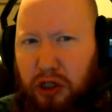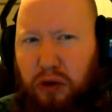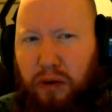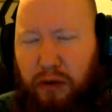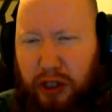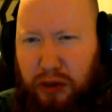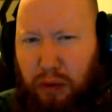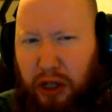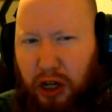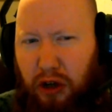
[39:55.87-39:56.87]
do it for this
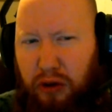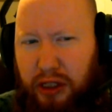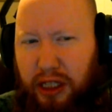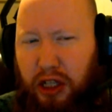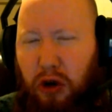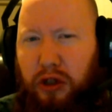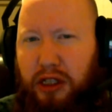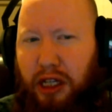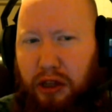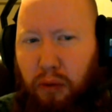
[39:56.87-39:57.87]
one alone because they know
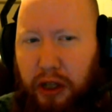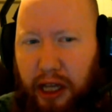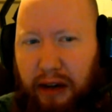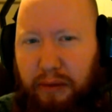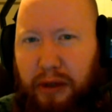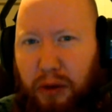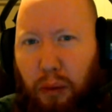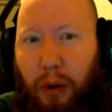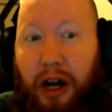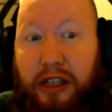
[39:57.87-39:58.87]
it's like the one that everybody
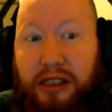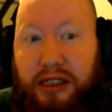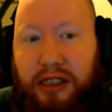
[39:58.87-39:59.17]
wants.